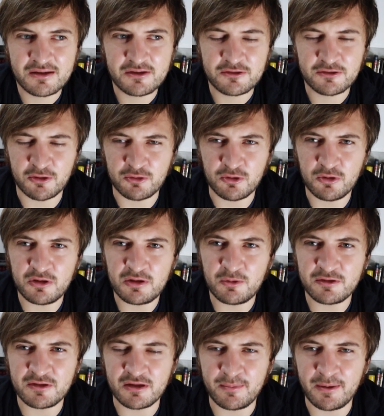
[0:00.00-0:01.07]
So not only
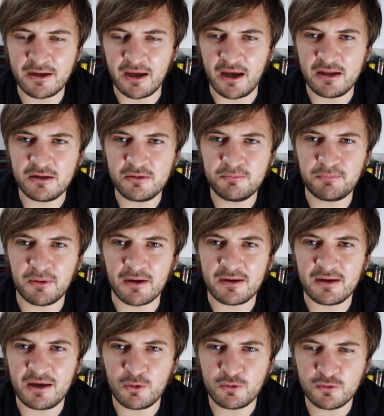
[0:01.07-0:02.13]
was he going to be an alien, but
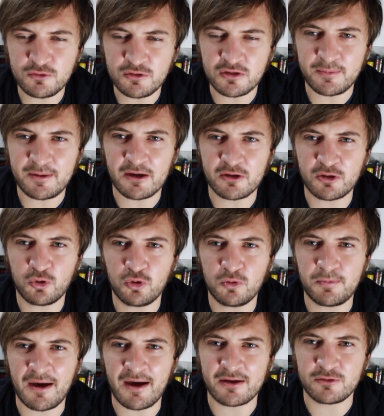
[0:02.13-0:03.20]
it was also going to be a
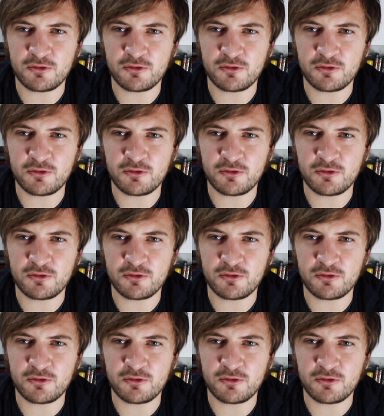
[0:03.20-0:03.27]
callback